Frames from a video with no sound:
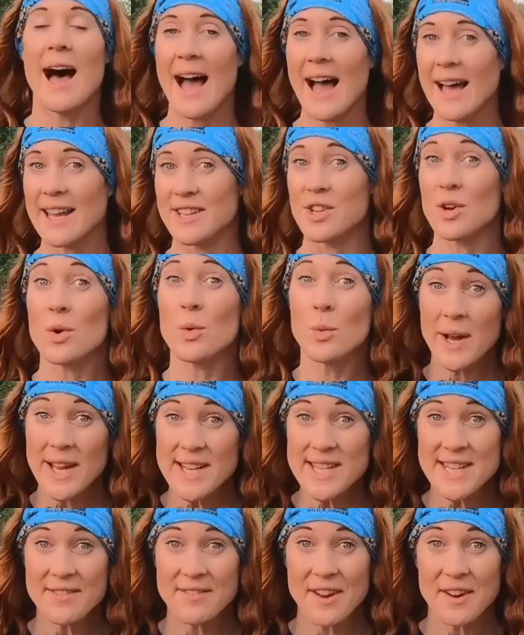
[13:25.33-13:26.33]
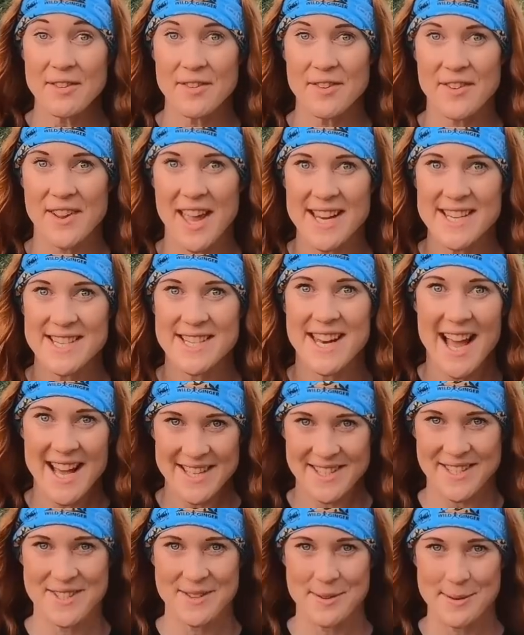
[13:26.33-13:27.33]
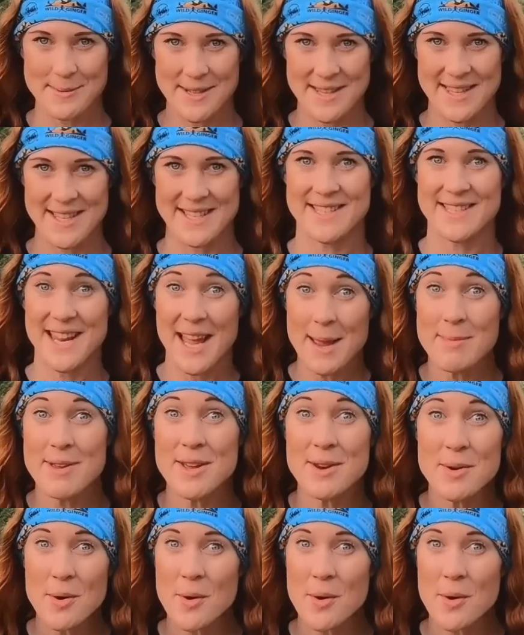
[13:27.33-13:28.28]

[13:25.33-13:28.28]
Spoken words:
And awaiting verification as I scripted this, Damien